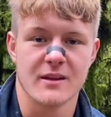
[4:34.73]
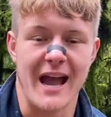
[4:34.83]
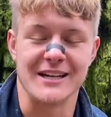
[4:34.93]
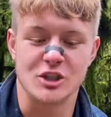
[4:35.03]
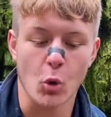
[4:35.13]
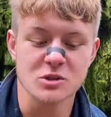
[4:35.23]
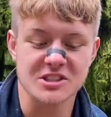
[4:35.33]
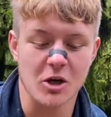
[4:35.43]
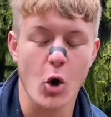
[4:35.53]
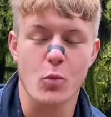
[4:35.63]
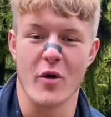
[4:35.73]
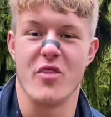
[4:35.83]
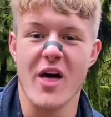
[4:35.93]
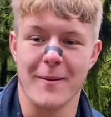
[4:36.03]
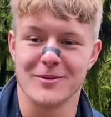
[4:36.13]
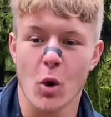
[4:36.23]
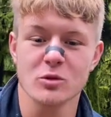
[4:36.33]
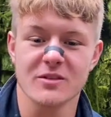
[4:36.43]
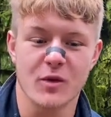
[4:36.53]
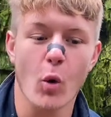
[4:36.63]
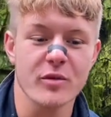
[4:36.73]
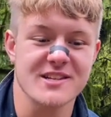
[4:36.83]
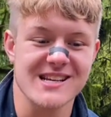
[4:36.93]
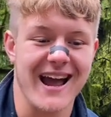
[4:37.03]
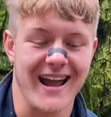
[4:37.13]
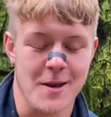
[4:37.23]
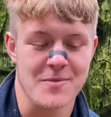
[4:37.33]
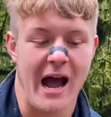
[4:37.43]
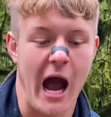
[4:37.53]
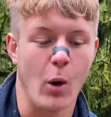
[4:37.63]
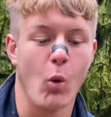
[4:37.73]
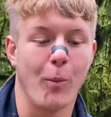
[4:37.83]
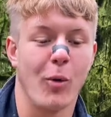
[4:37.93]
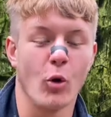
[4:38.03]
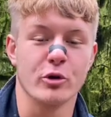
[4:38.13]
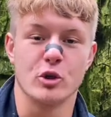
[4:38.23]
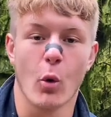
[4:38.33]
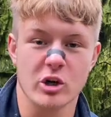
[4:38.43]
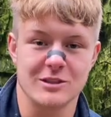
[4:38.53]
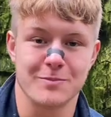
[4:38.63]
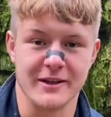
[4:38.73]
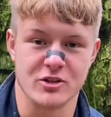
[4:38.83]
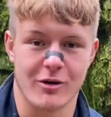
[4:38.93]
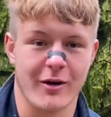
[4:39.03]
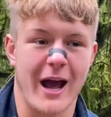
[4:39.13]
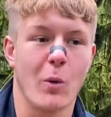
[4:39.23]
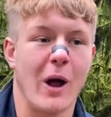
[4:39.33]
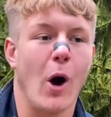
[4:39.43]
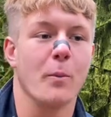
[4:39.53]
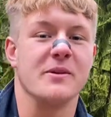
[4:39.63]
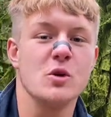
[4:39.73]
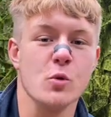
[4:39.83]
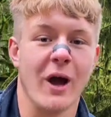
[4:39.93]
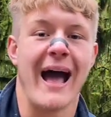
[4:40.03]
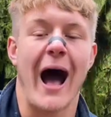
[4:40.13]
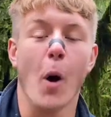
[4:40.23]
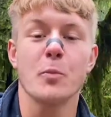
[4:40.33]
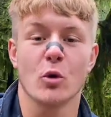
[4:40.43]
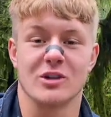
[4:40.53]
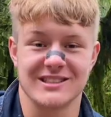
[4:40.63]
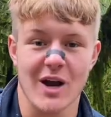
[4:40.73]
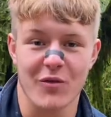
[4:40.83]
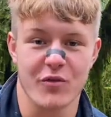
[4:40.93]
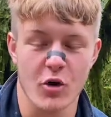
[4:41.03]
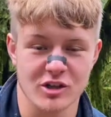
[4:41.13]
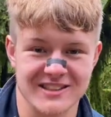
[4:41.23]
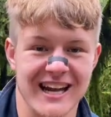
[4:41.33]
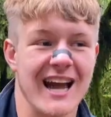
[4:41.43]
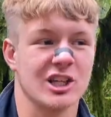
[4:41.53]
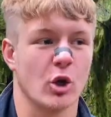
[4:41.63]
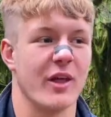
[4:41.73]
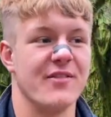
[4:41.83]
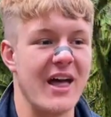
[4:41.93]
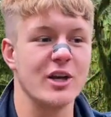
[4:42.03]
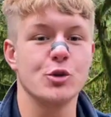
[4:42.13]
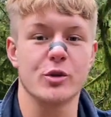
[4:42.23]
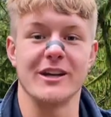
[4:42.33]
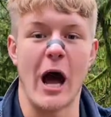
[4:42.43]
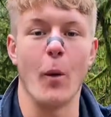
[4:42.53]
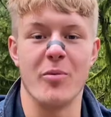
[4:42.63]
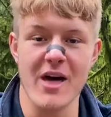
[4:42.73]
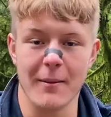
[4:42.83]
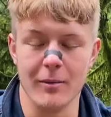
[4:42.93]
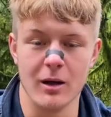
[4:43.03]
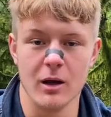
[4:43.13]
And don't start with them. Don't say, I will pull your splinter out, I will help you. Help yourself first so that then you can help them.